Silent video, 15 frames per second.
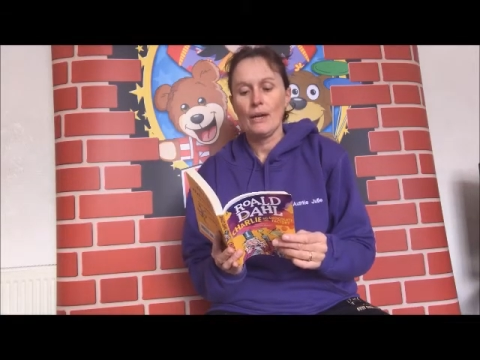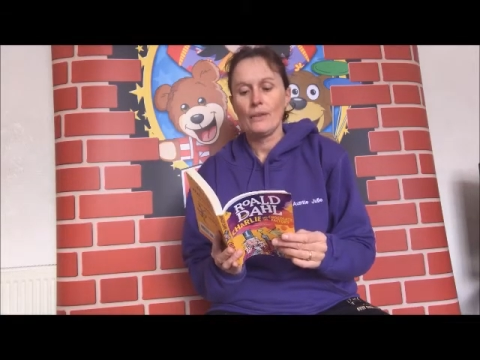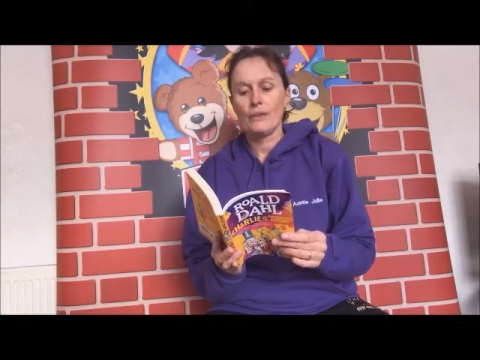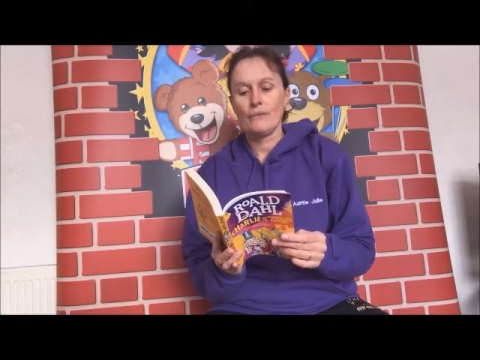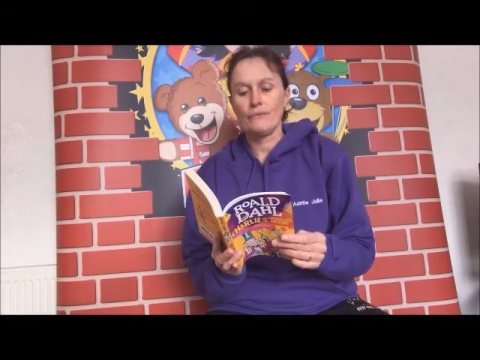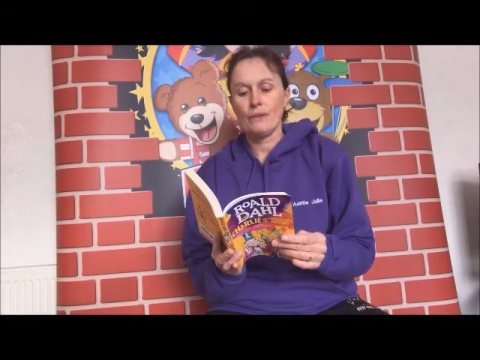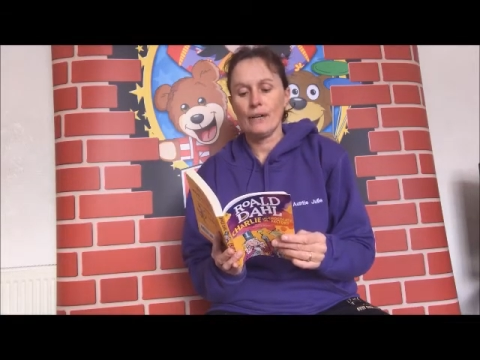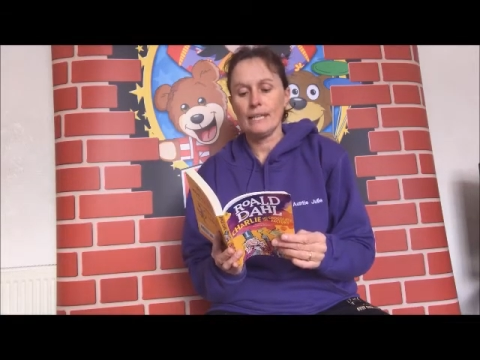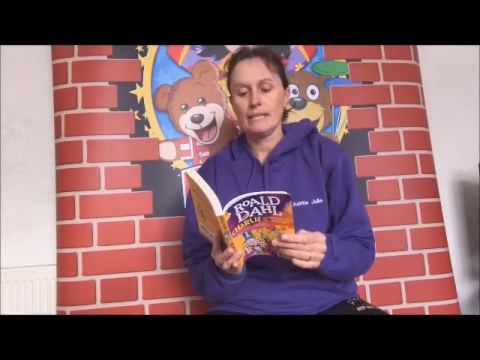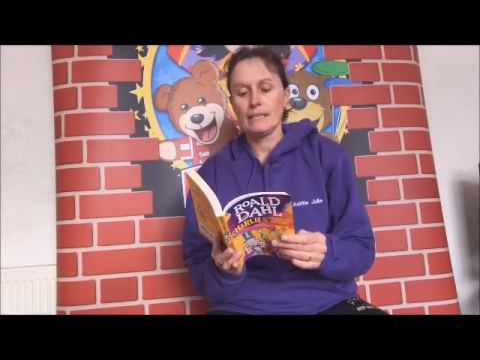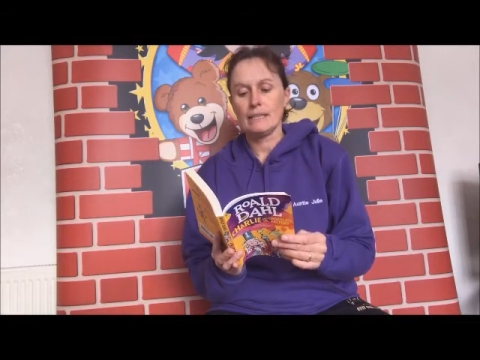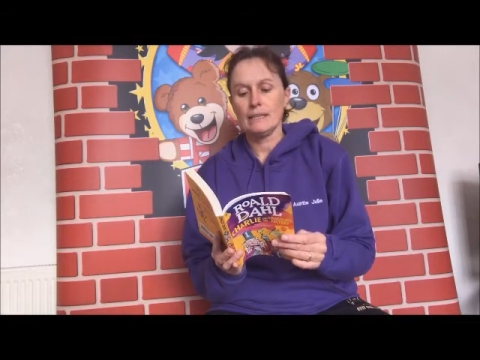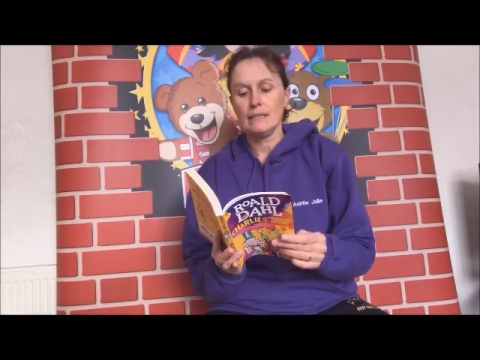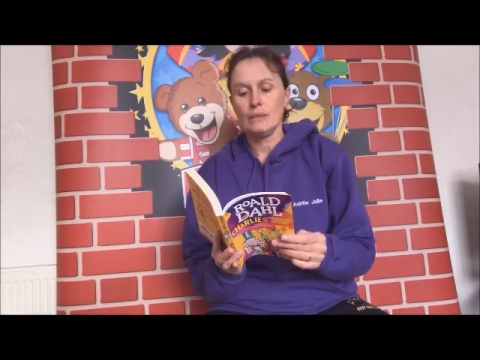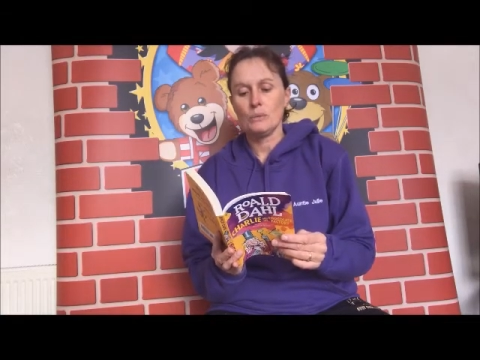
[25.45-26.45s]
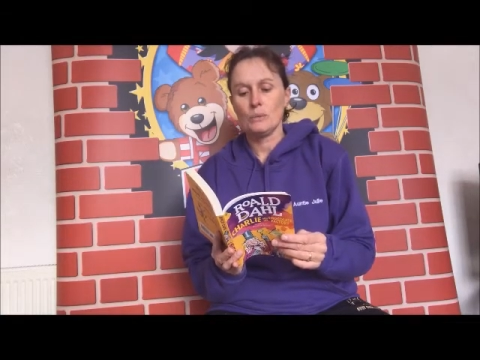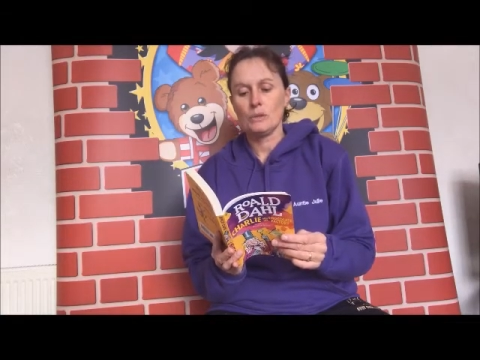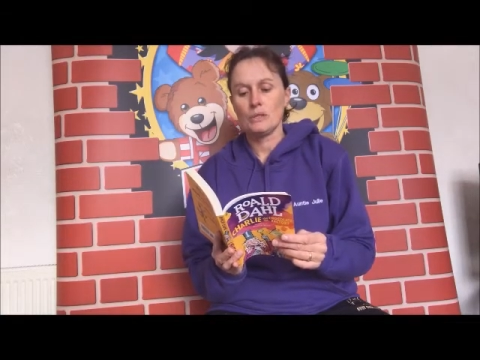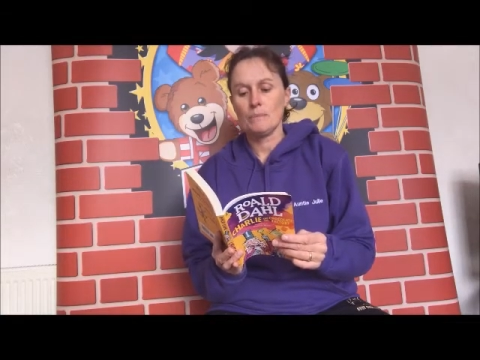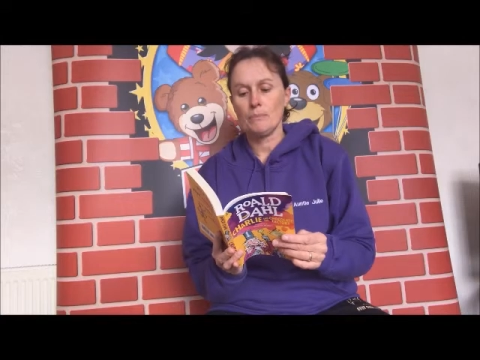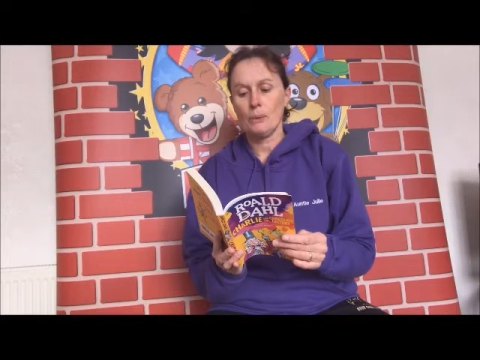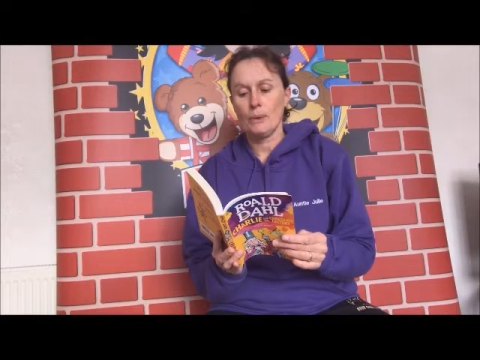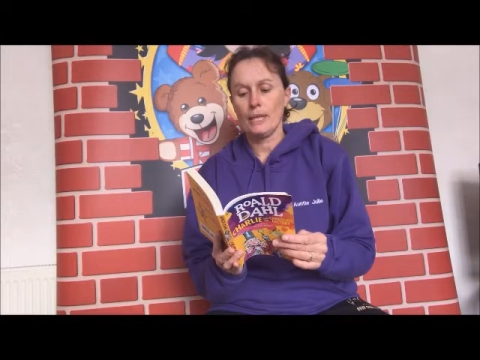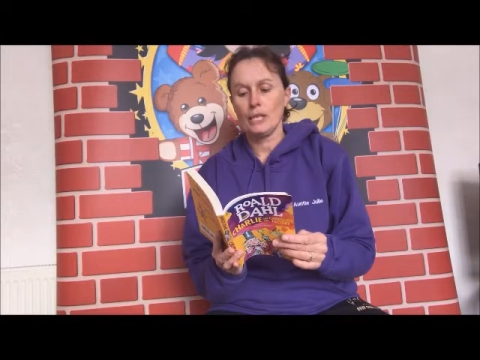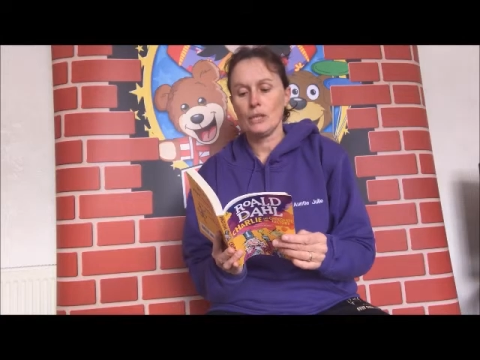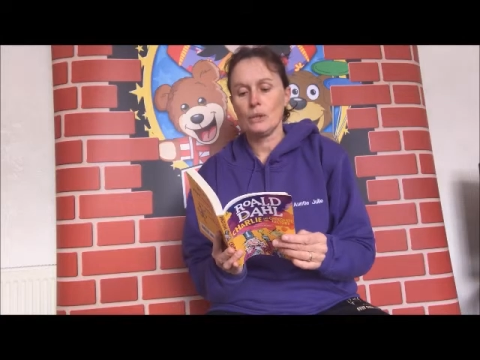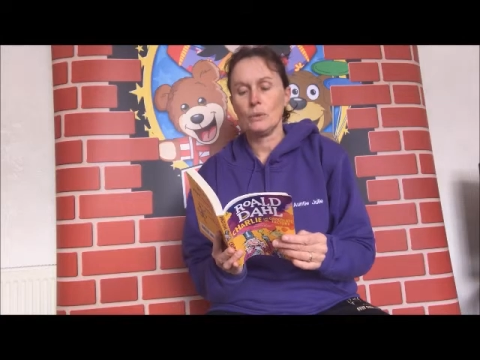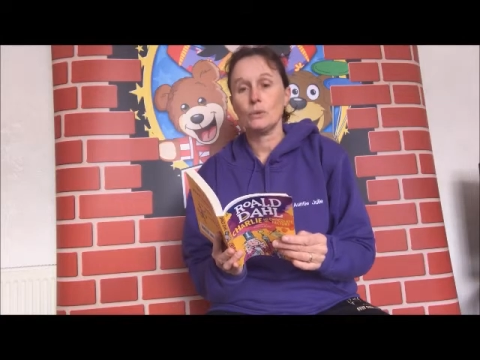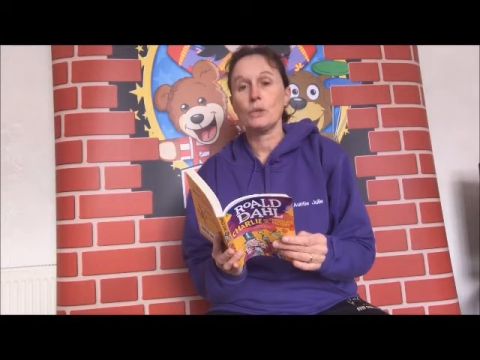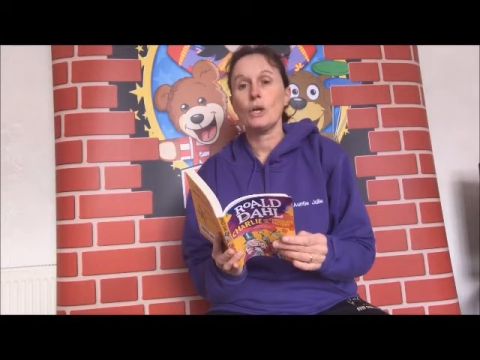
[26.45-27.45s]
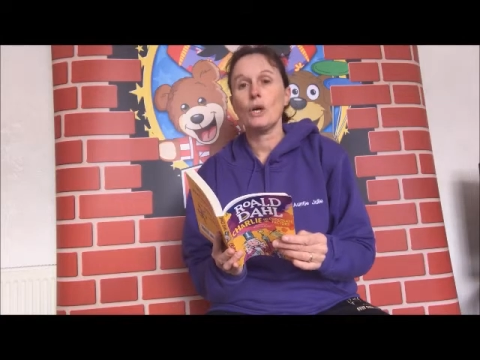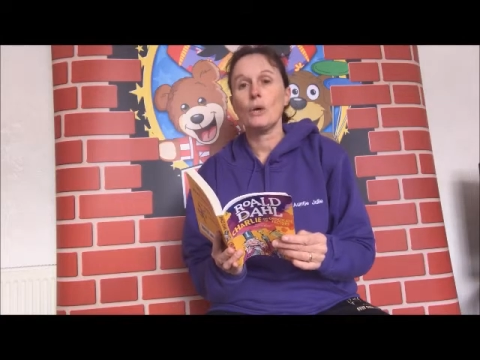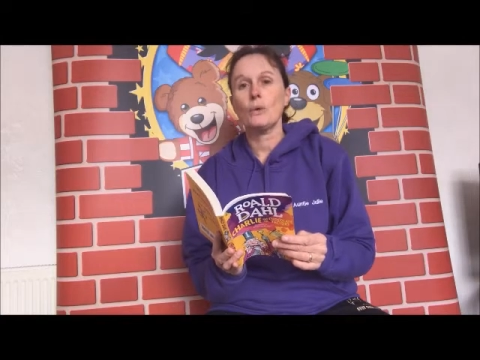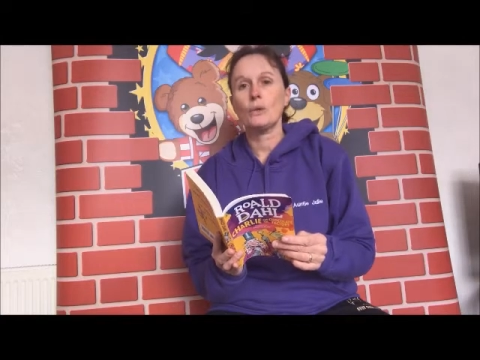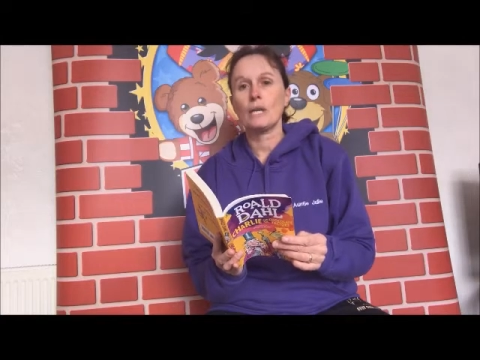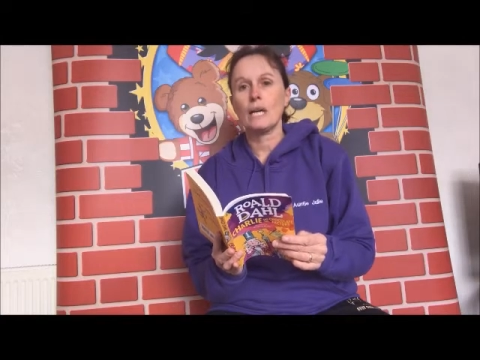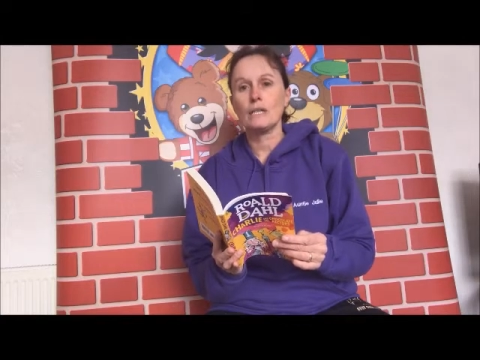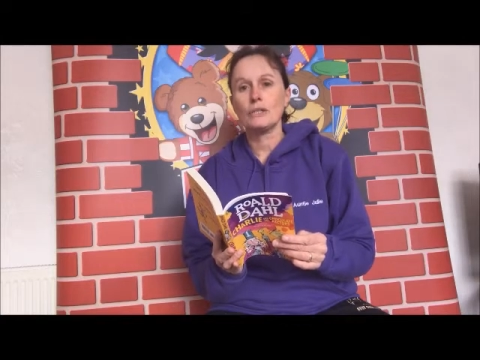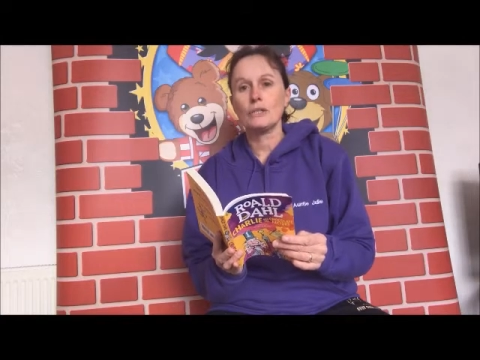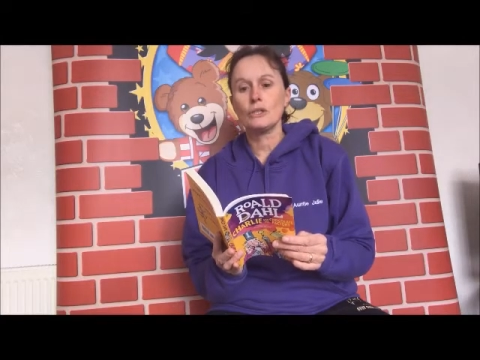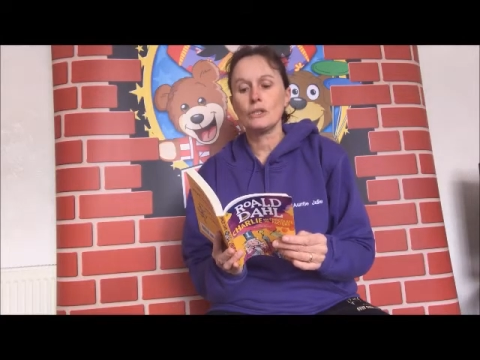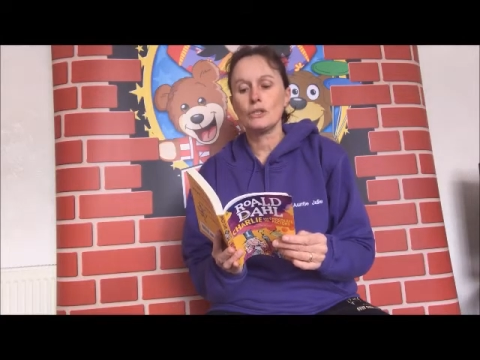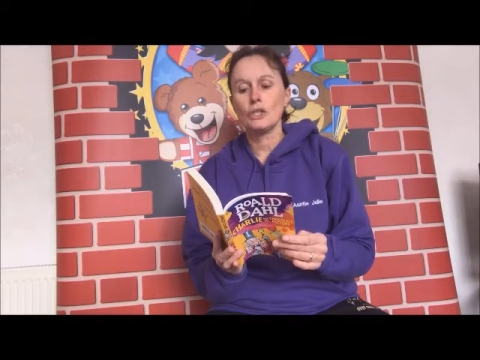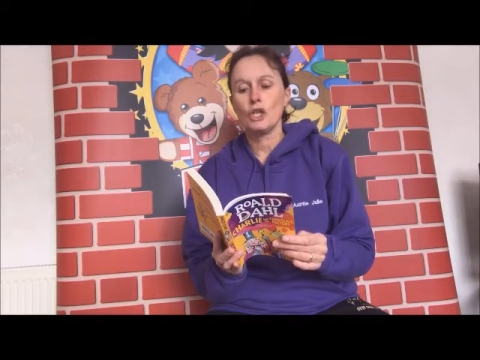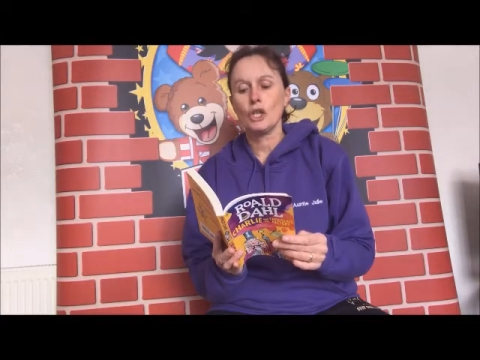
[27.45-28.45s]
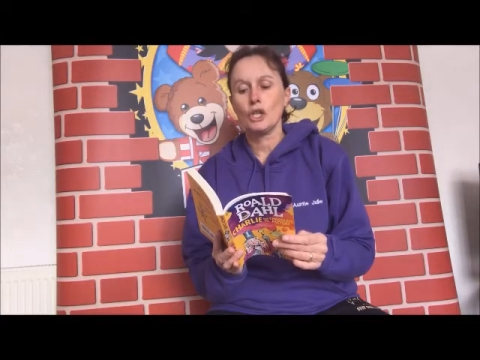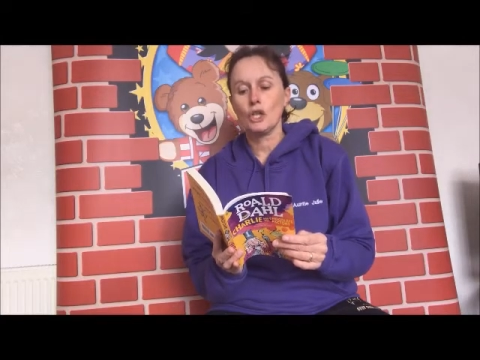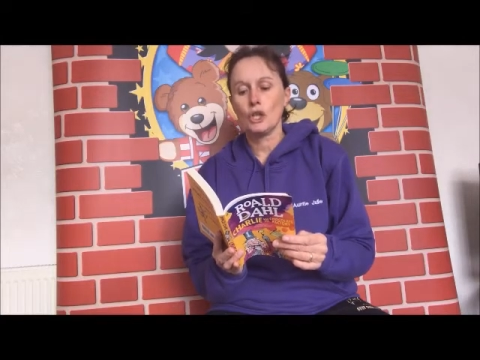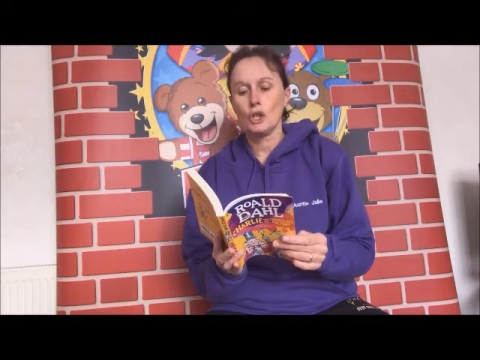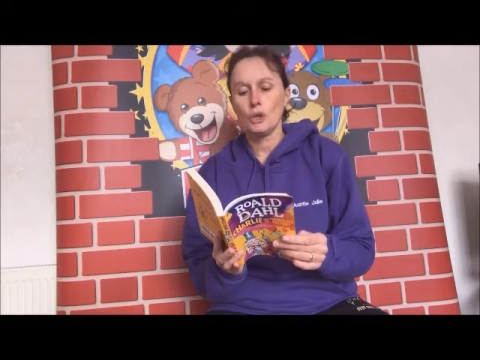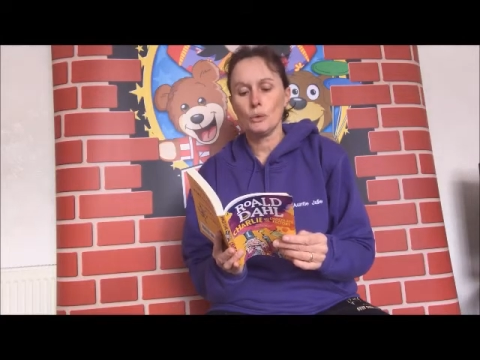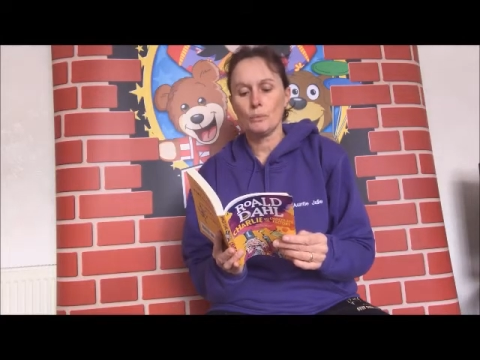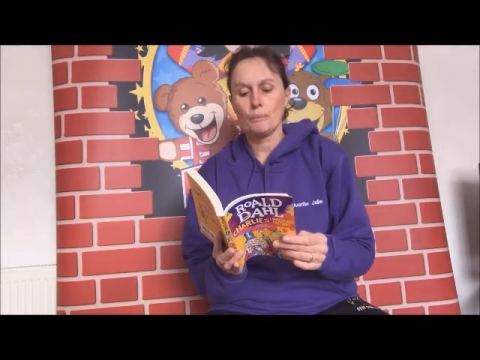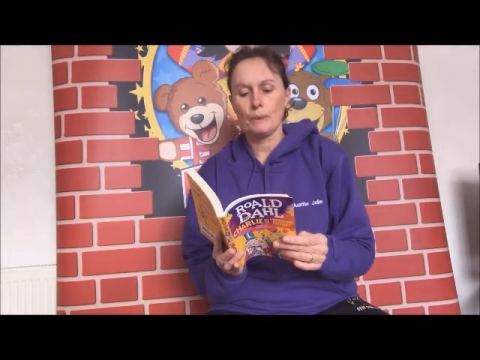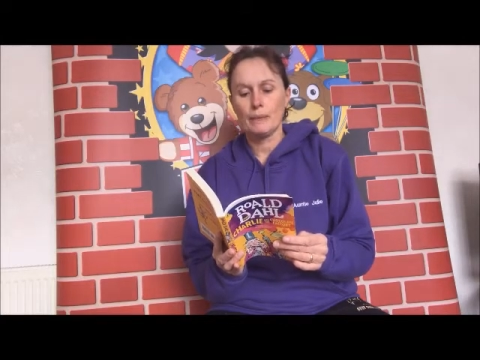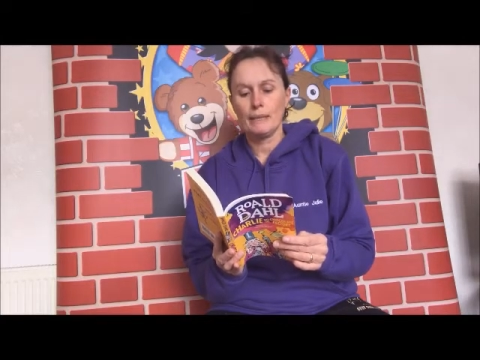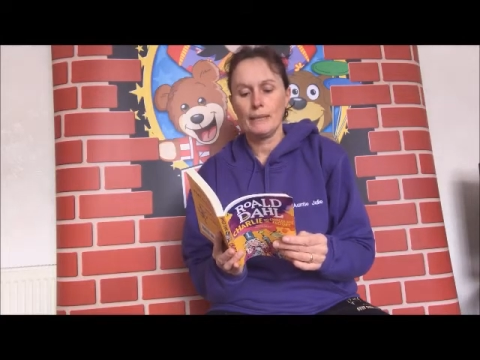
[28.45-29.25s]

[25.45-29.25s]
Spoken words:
The finder was a boy called Augustus Gloop,